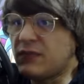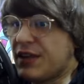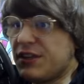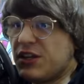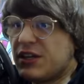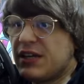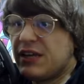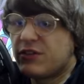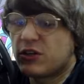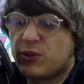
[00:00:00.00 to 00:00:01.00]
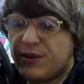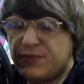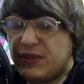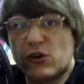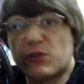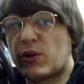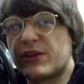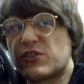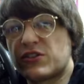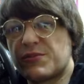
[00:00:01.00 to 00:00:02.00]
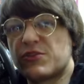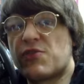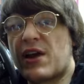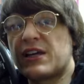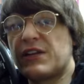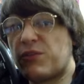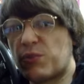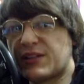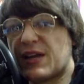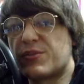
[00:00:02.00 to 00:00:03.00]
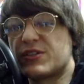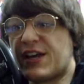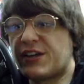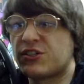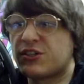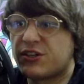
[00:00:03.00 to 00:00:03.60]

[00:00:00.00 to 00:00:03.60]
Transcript: And then you can even equip Neo Blue Eyes Ultimate Dragon if you want that protection,